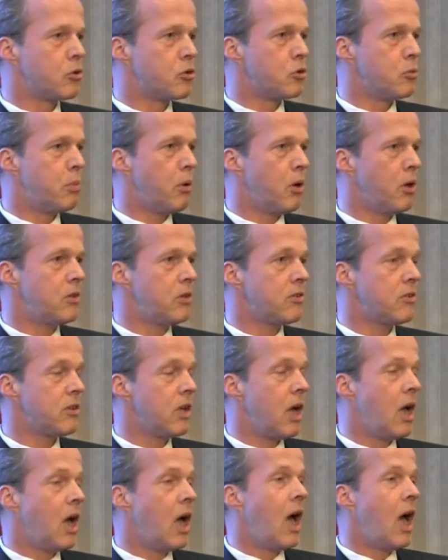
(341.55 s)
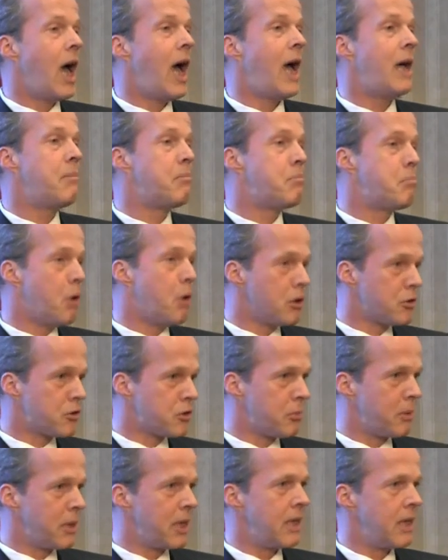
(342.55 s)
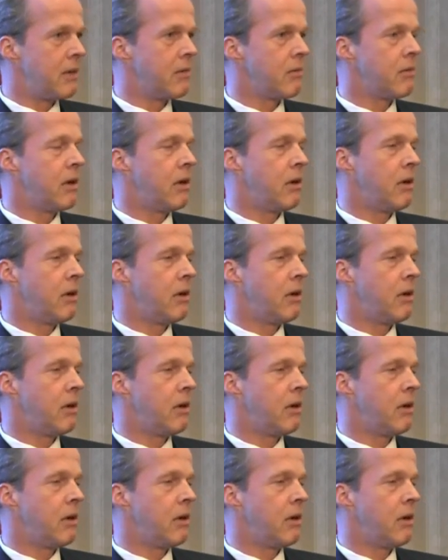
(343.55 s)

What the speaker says: two points, and possibly